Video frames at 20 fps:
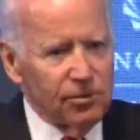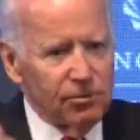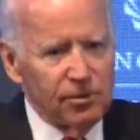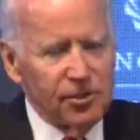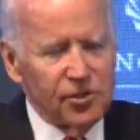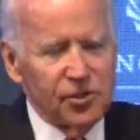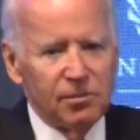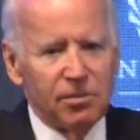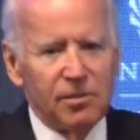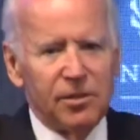we
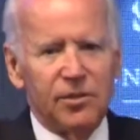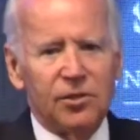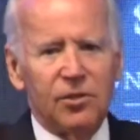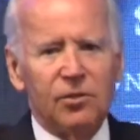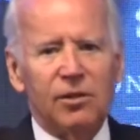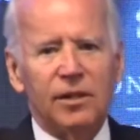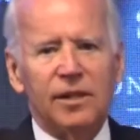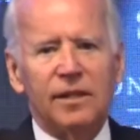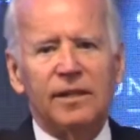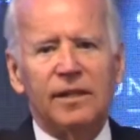should be
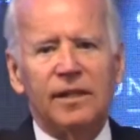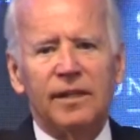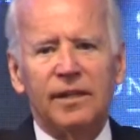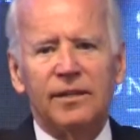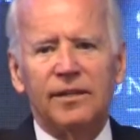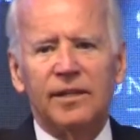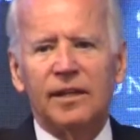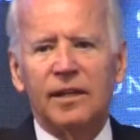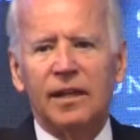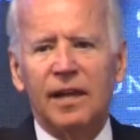doing in
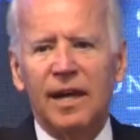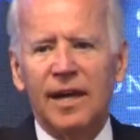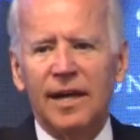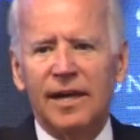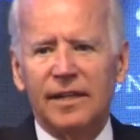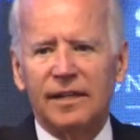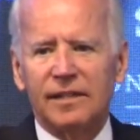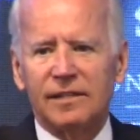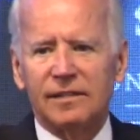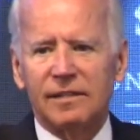the
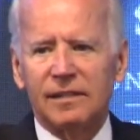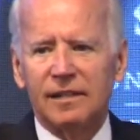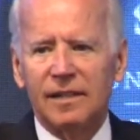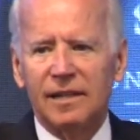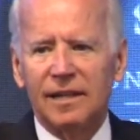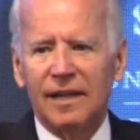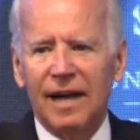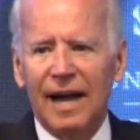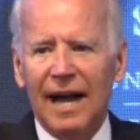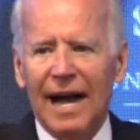alliance.
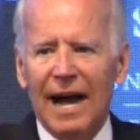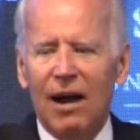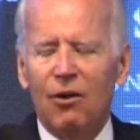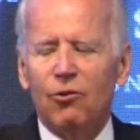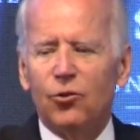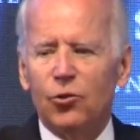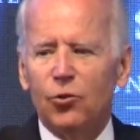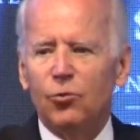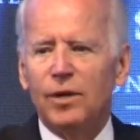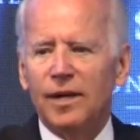How
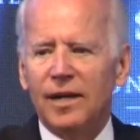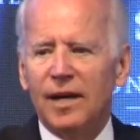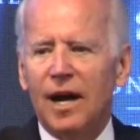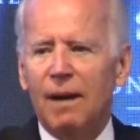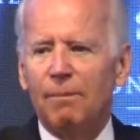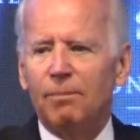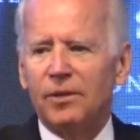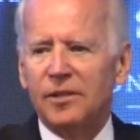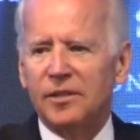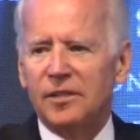do we
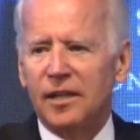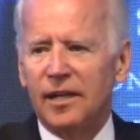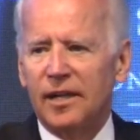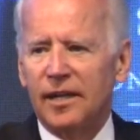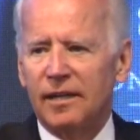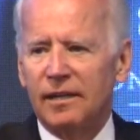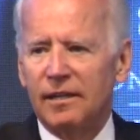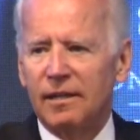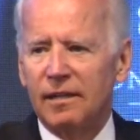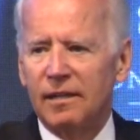compensate
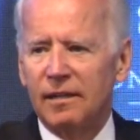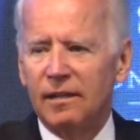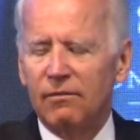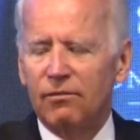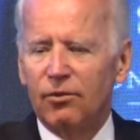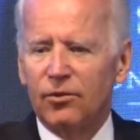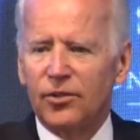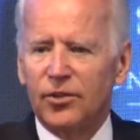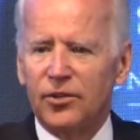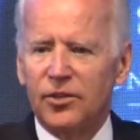
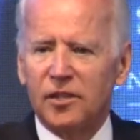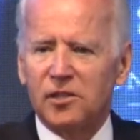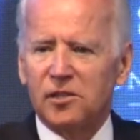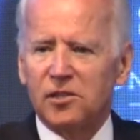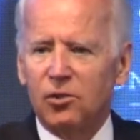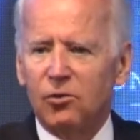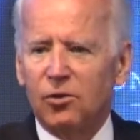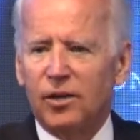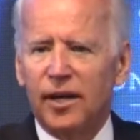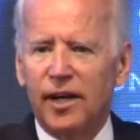for the
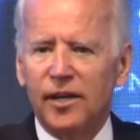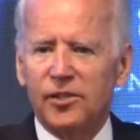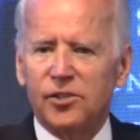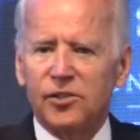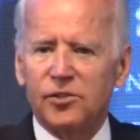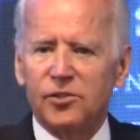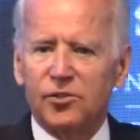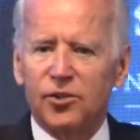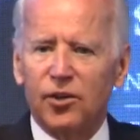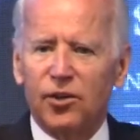
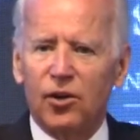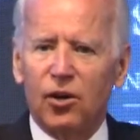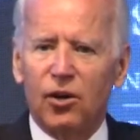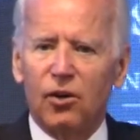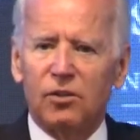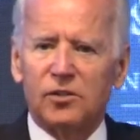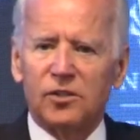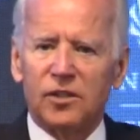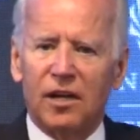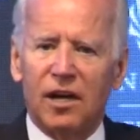dislocations that occur
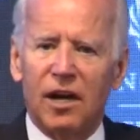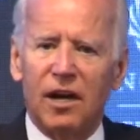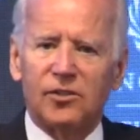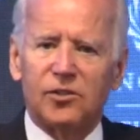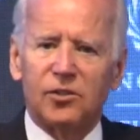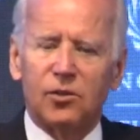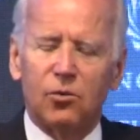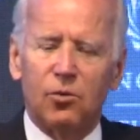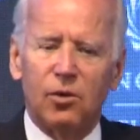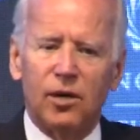as a
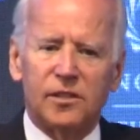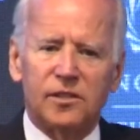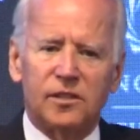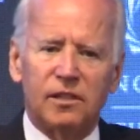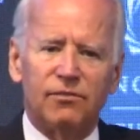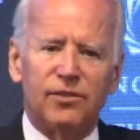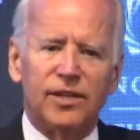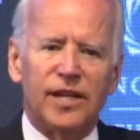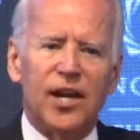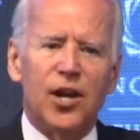consequence
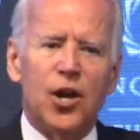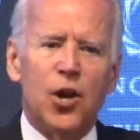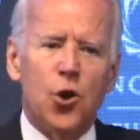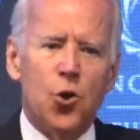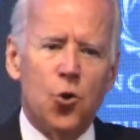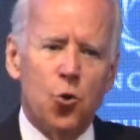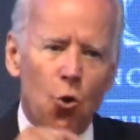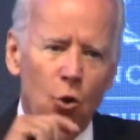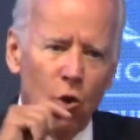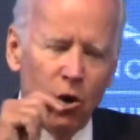of the
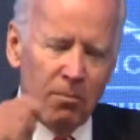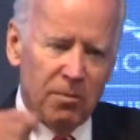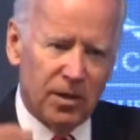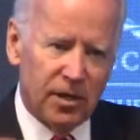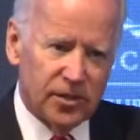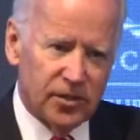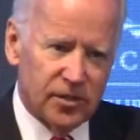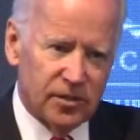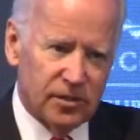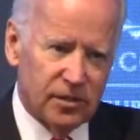
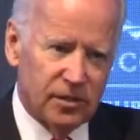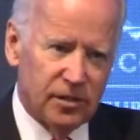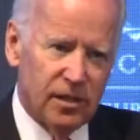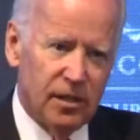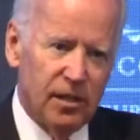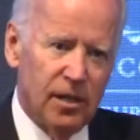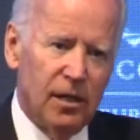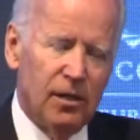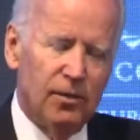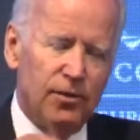enormous
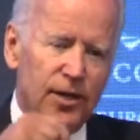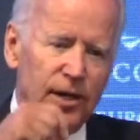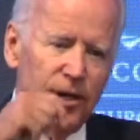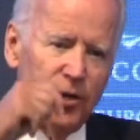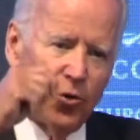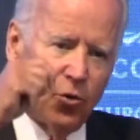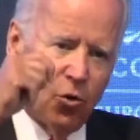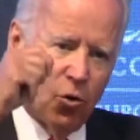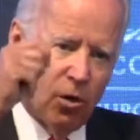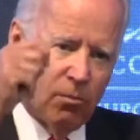
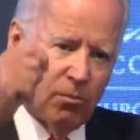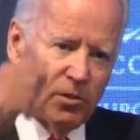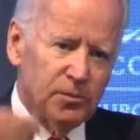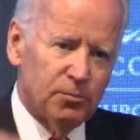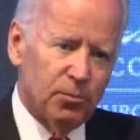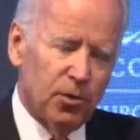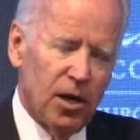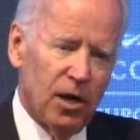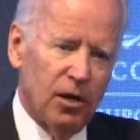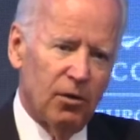
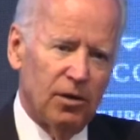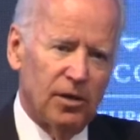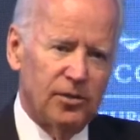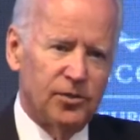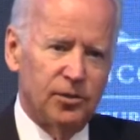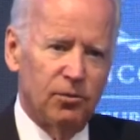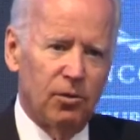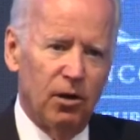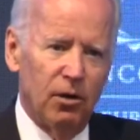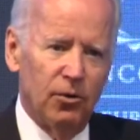progress?
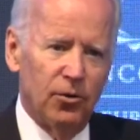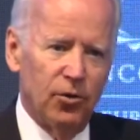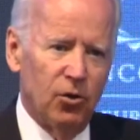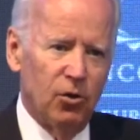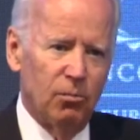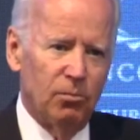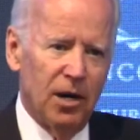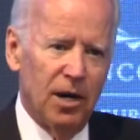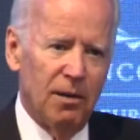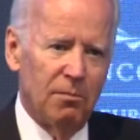You all know
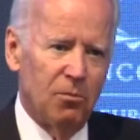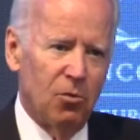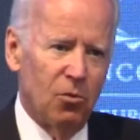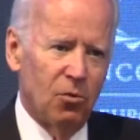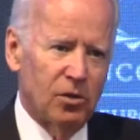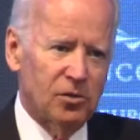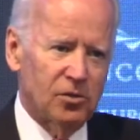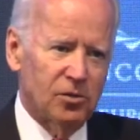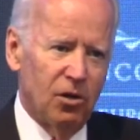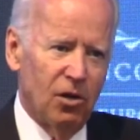about
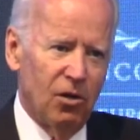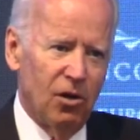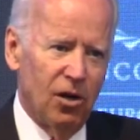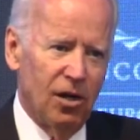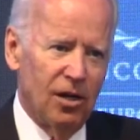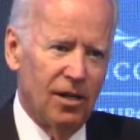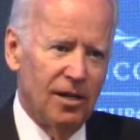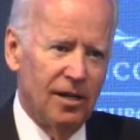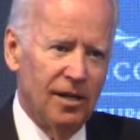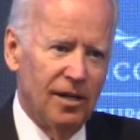Moore's Law.
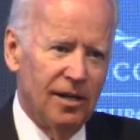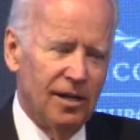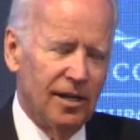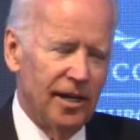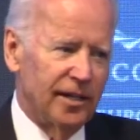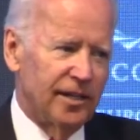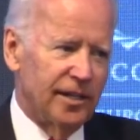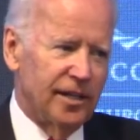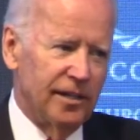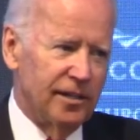
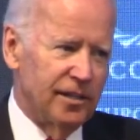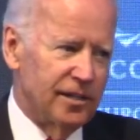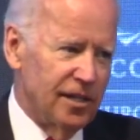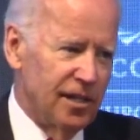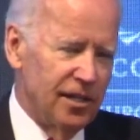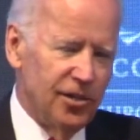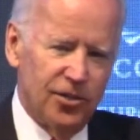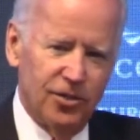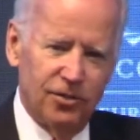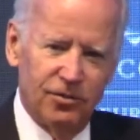It
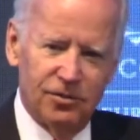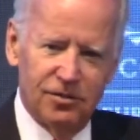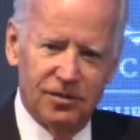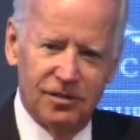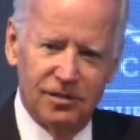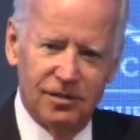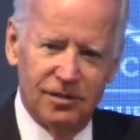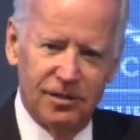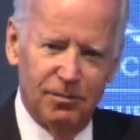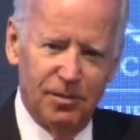continues
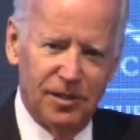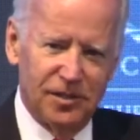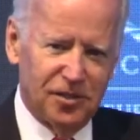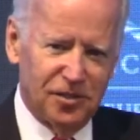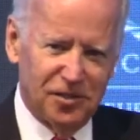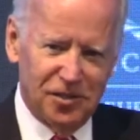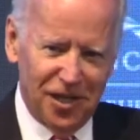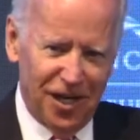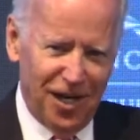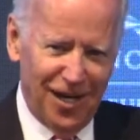to be
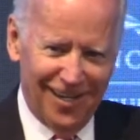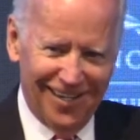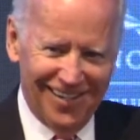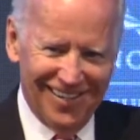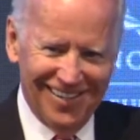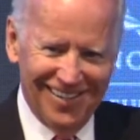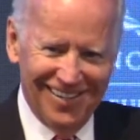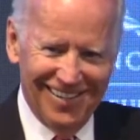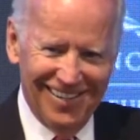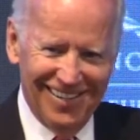sustained.
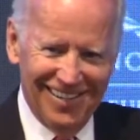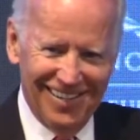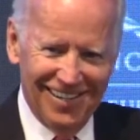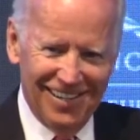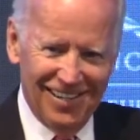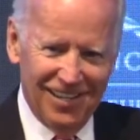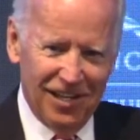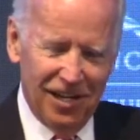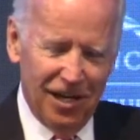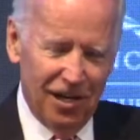
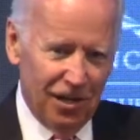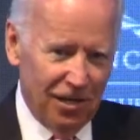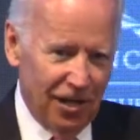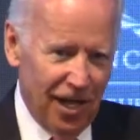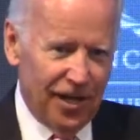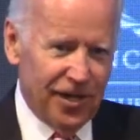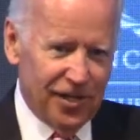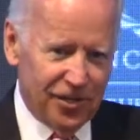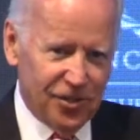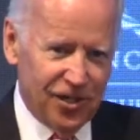A
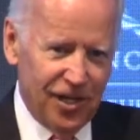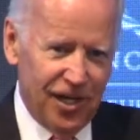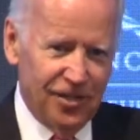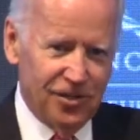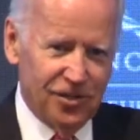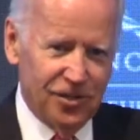lot of change